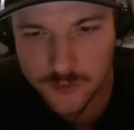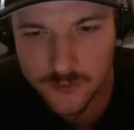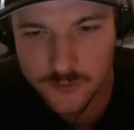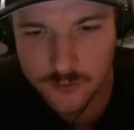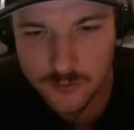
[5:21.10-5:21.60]

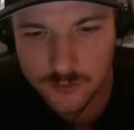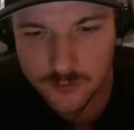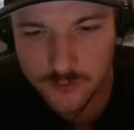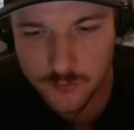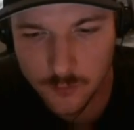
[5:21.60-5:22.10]
Just
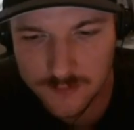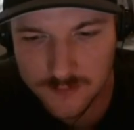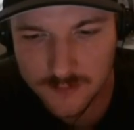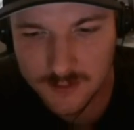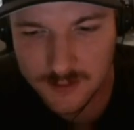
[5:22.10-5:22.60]

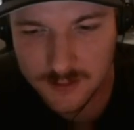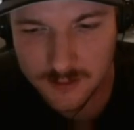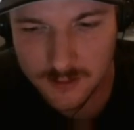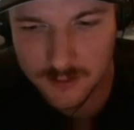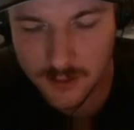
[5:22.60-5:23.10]
recently,
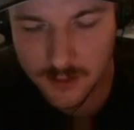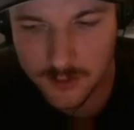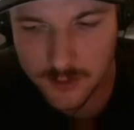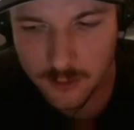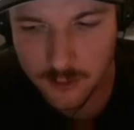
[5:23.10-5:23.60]

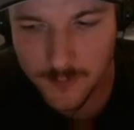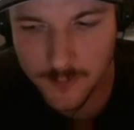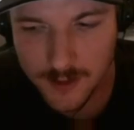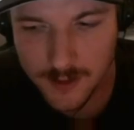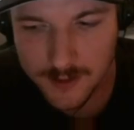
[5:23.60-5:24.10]
no,
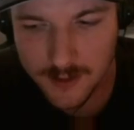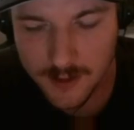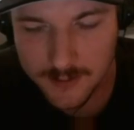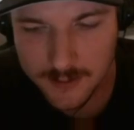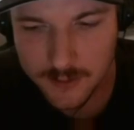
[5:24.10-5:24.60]
but
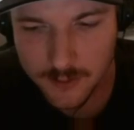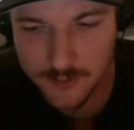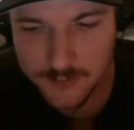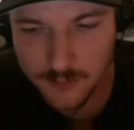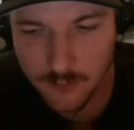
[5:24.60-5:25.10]
I did
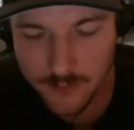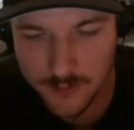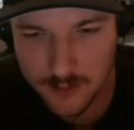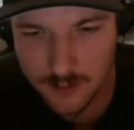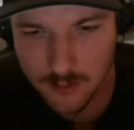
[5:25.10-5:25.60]
notice over
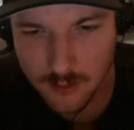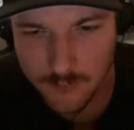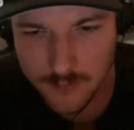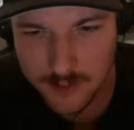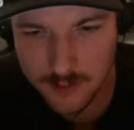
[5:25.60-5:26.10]

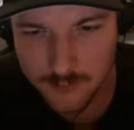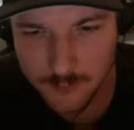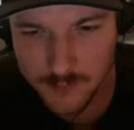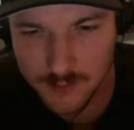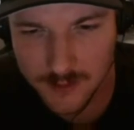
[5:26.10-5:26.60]
the years,
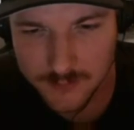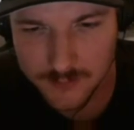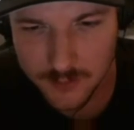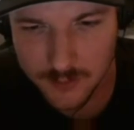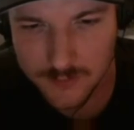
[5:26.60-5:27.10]
within the last
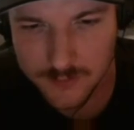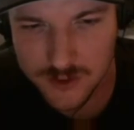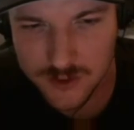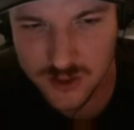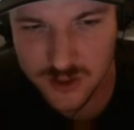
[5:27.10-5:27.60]
2 years,
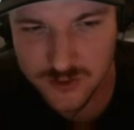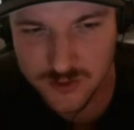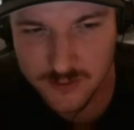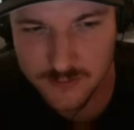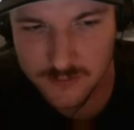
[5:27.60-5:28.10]
he changed
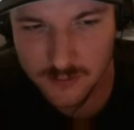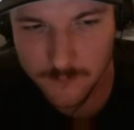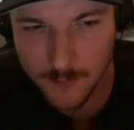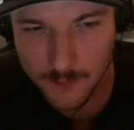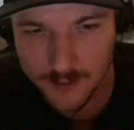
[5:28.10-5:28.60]
his
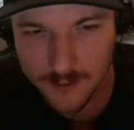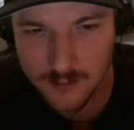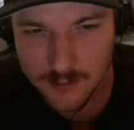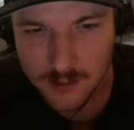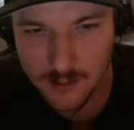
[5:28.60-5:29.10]
format
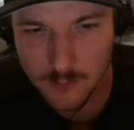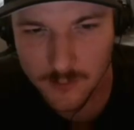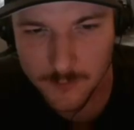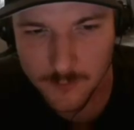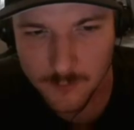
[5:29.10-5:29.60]

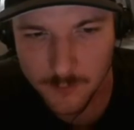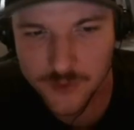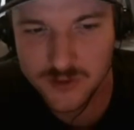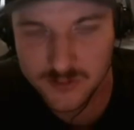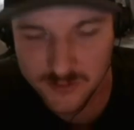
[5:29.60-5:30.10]
with
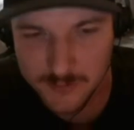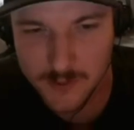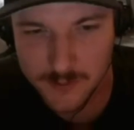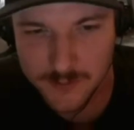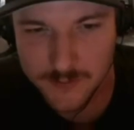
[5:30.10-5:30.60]
pushing
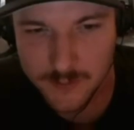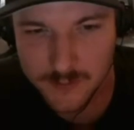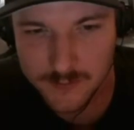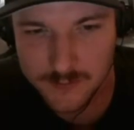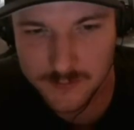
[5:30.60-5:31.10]
conspiracy
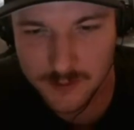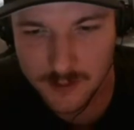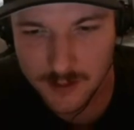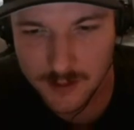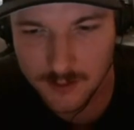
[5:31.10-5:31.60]
theories
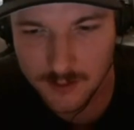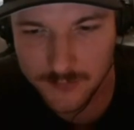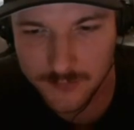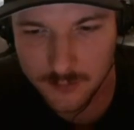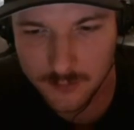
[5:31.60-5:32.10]
and
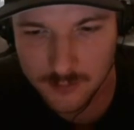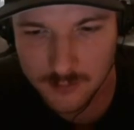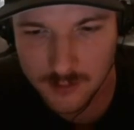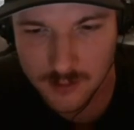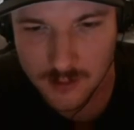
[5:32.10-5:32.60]
also
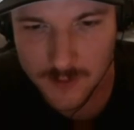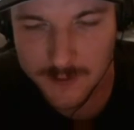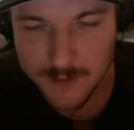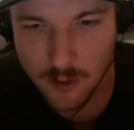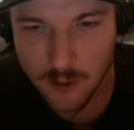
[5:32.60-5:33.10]

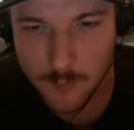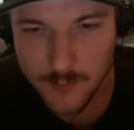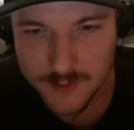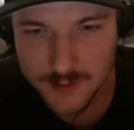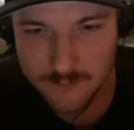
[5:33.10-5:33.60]
coming out
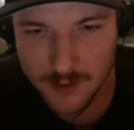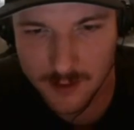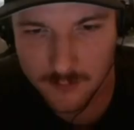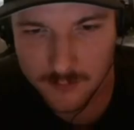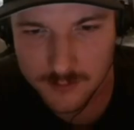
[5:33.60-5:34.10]
openly of
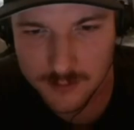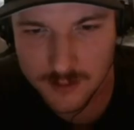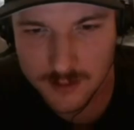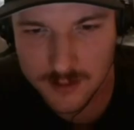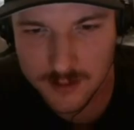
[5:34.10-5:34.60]
how
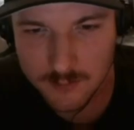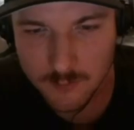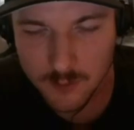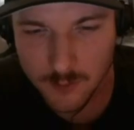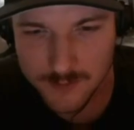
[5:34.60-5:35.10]
he
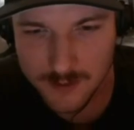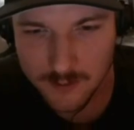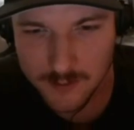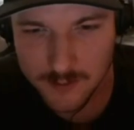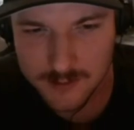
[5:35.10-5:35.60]
regrets
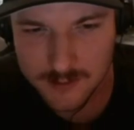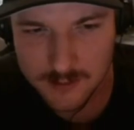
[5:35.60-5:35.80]
how he